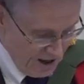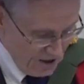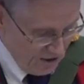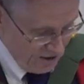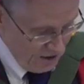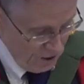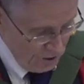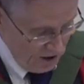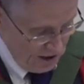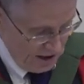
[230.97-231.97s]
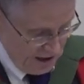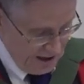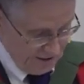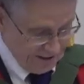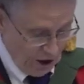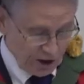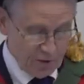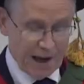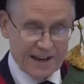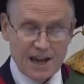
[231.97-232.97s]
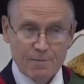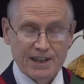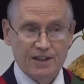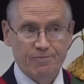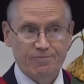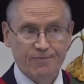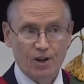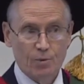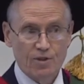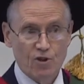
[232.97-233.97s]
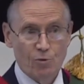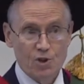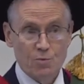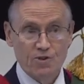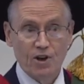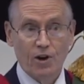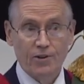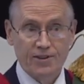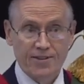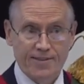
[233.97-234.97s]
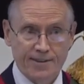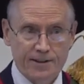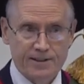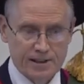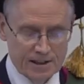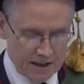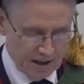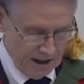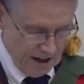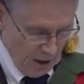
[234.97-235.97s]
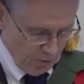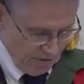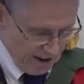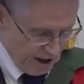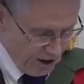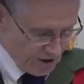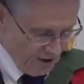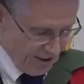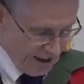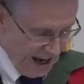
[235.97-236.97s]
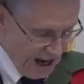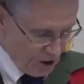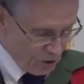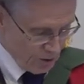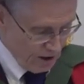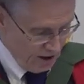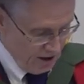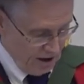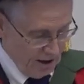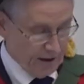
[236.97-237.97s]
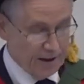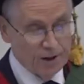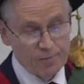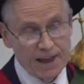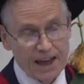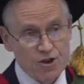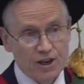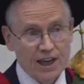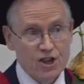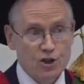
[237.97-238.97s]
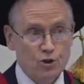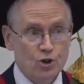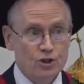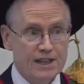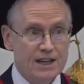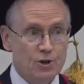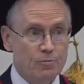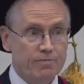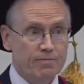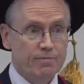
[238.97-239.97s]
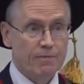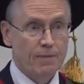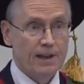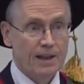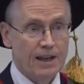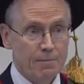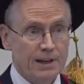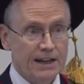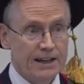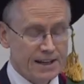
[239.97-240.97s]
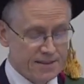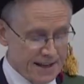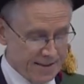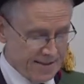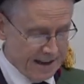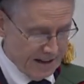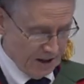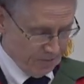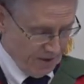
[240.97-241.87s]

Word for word: So uh, at the start of the pandemic, when so much was uncertain, it was very hard to see how um, education could continue, uh, particularly in that setting.